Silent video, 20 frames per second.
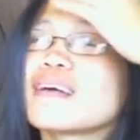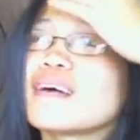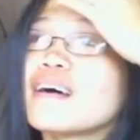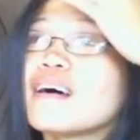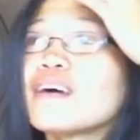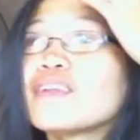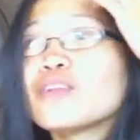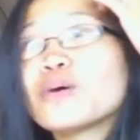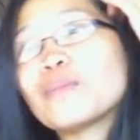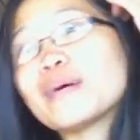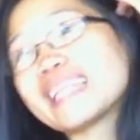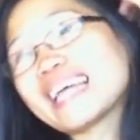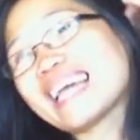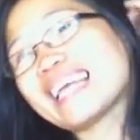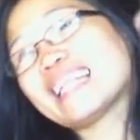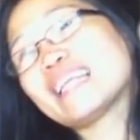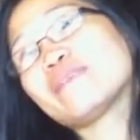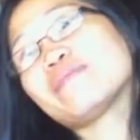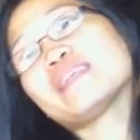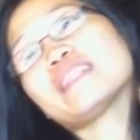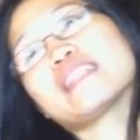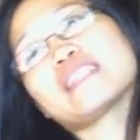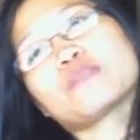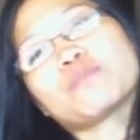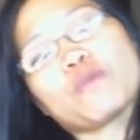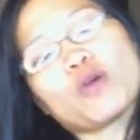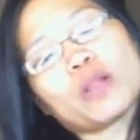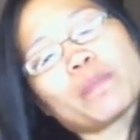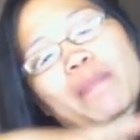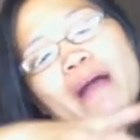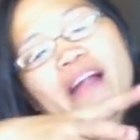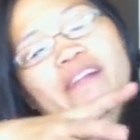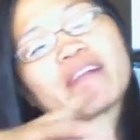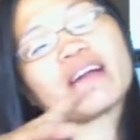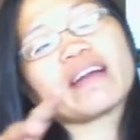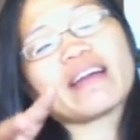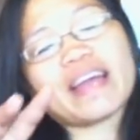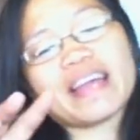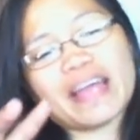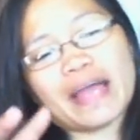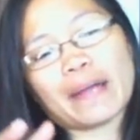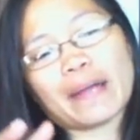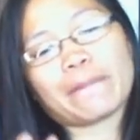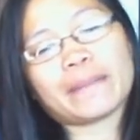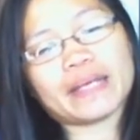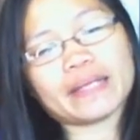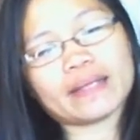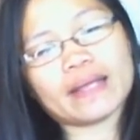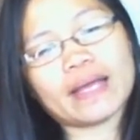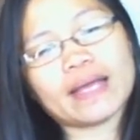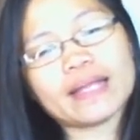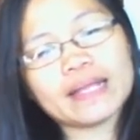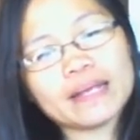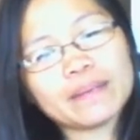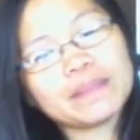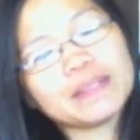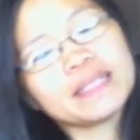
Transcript: No, but I live in a small barangay. I live in a